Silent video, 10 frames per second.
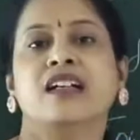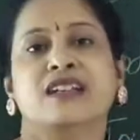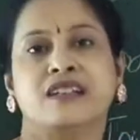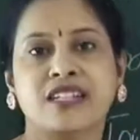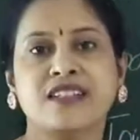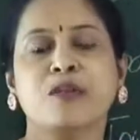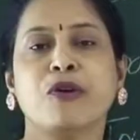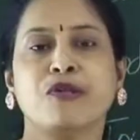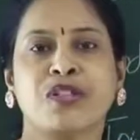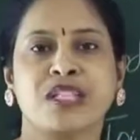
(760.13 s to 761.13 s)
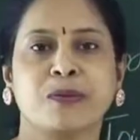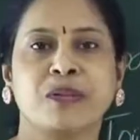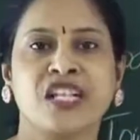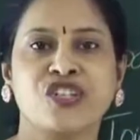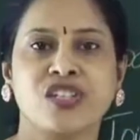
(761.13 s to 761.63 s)
system of
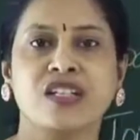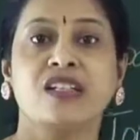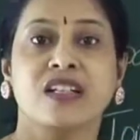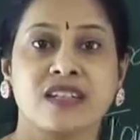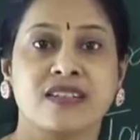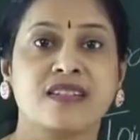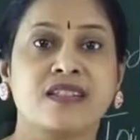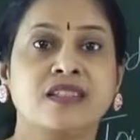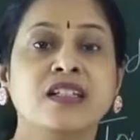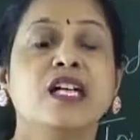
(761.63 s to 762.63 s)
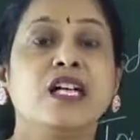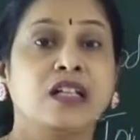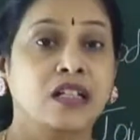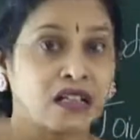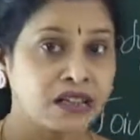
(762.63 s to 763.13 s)
respiration is the
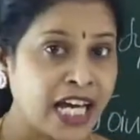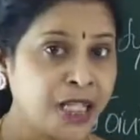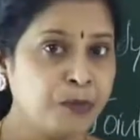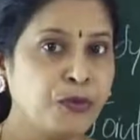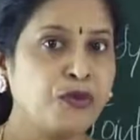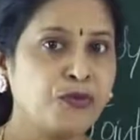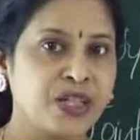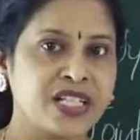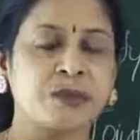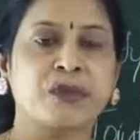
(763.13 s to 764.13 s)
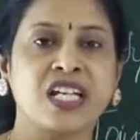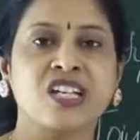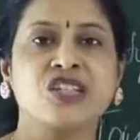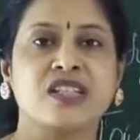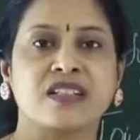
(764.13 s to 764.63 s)
type of
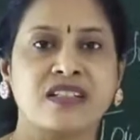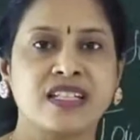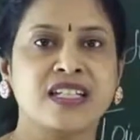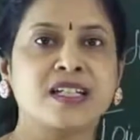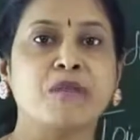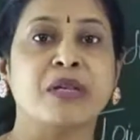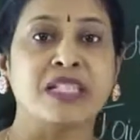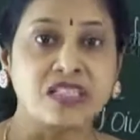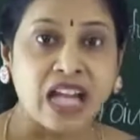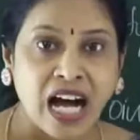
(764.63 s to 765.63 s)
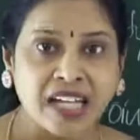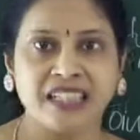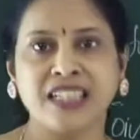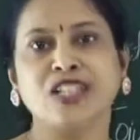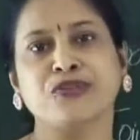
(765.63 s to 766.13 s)
respiration seen in
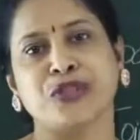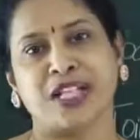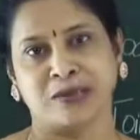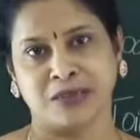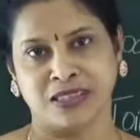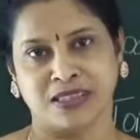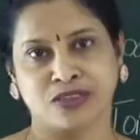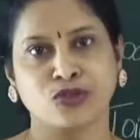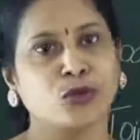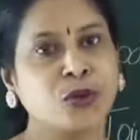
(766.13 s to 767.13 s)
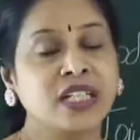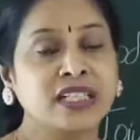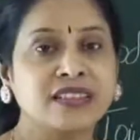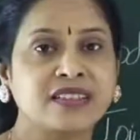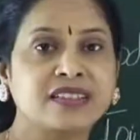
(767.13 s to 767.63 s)
majority of animals. So
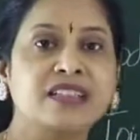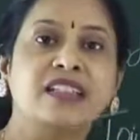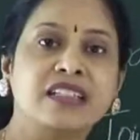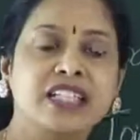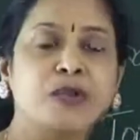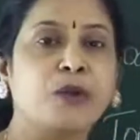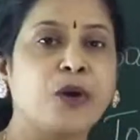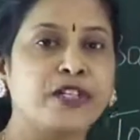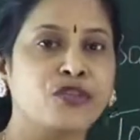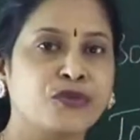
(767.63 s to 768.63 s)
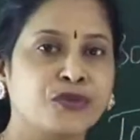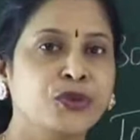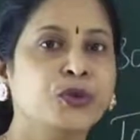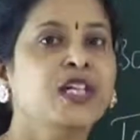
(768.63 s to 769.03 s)
this is in the neat point of view.